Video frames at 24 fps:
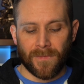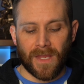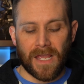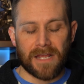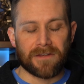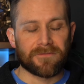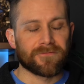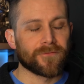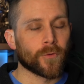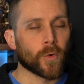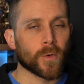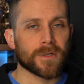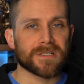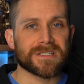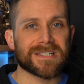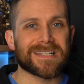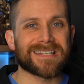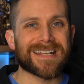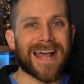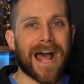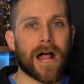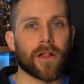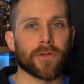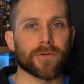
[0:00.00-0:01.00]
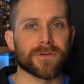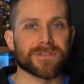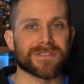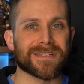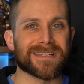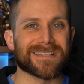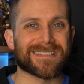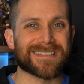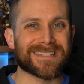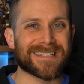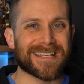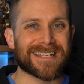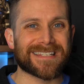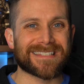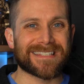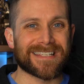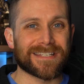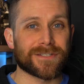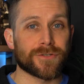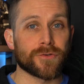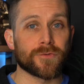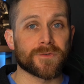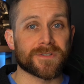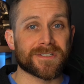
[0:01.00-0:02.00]
And
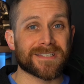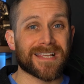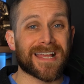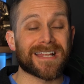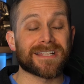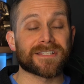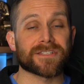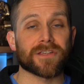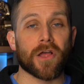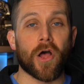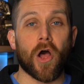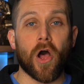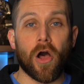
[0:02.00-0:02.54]
$14.62